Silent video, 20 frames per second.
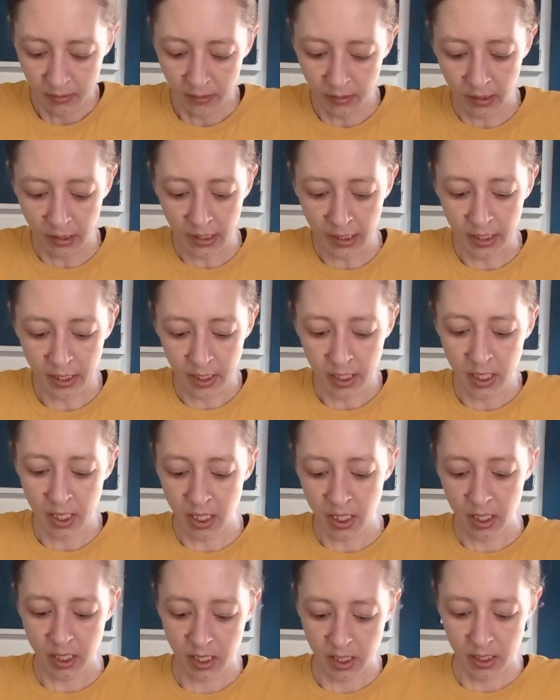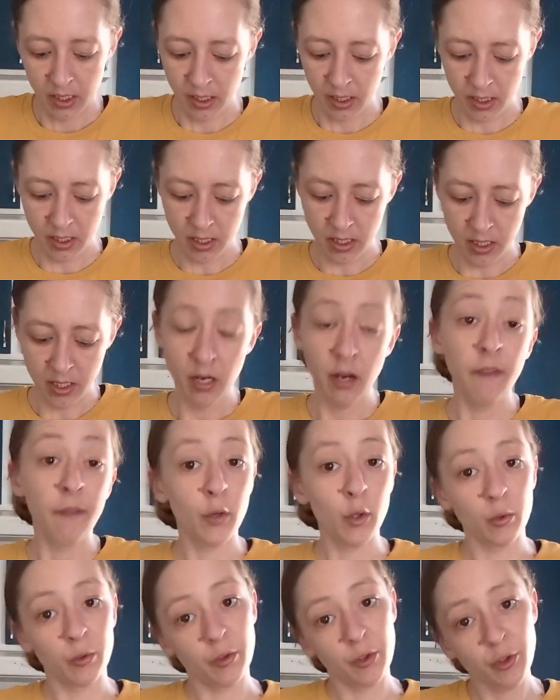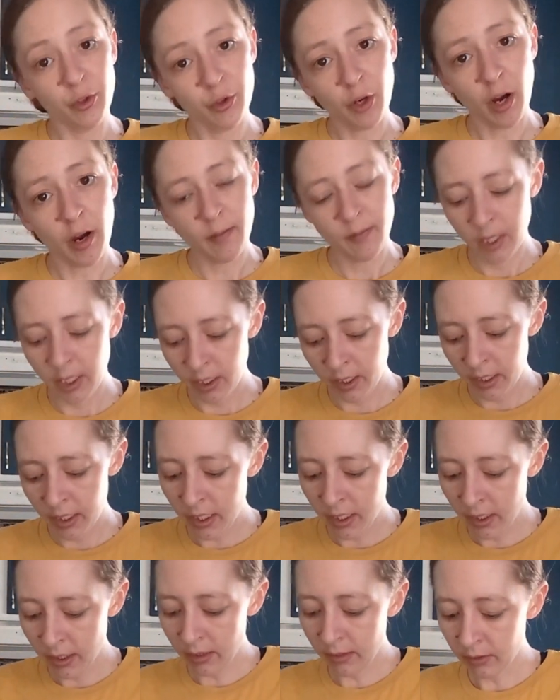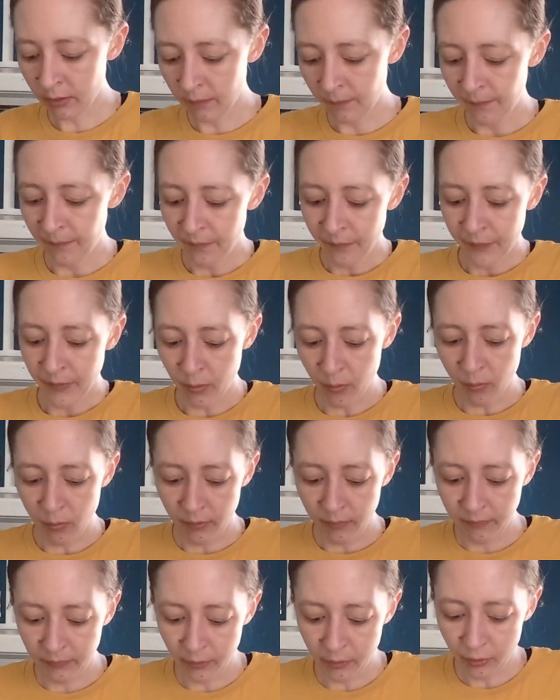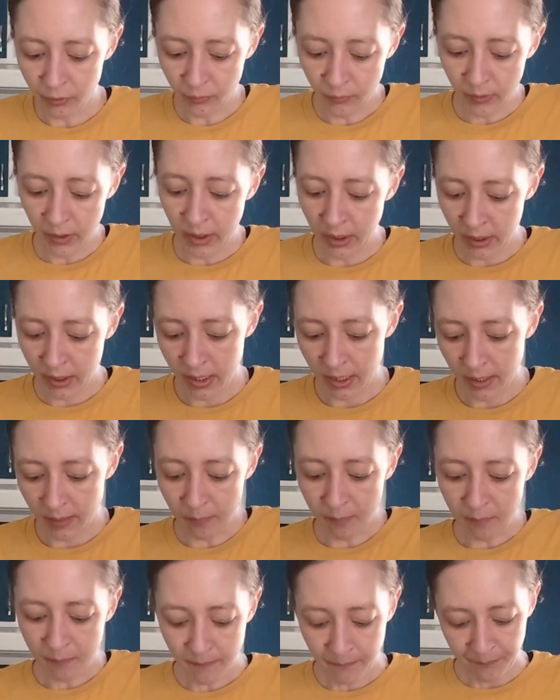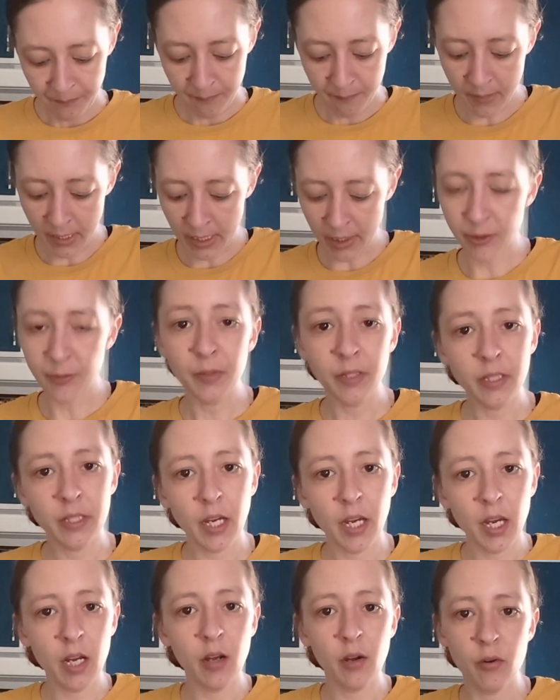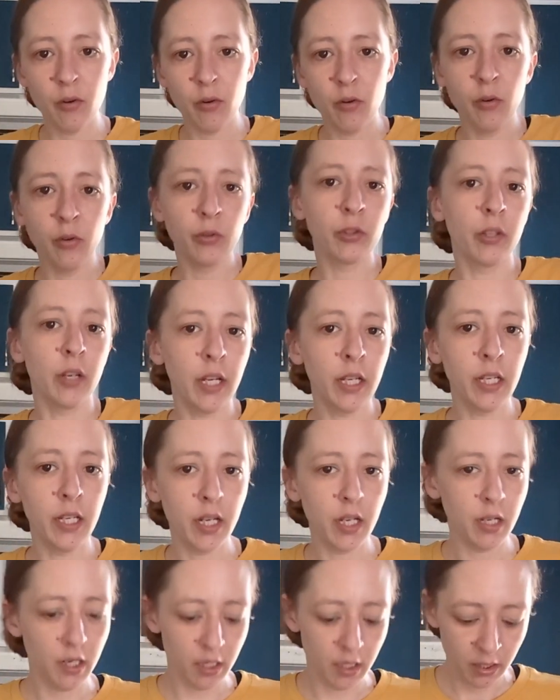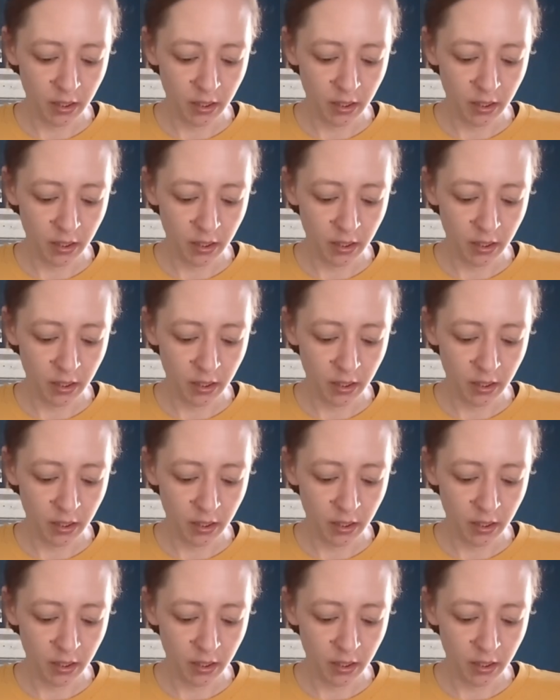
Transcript: like frozen strawberries, or if you're doing like mashed potatoes or any kind